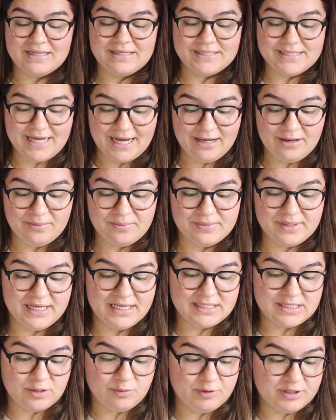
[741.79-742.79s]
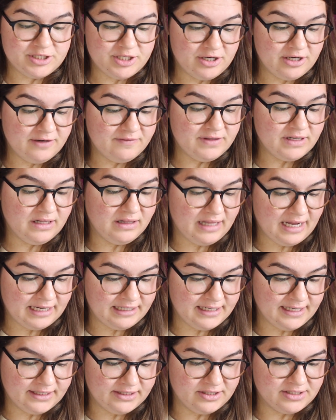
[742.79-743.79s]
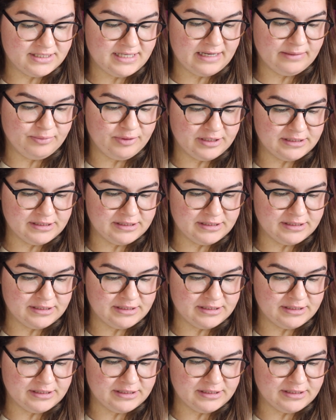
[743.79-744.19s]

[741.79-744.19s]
Damn. It's the return of the gladiators and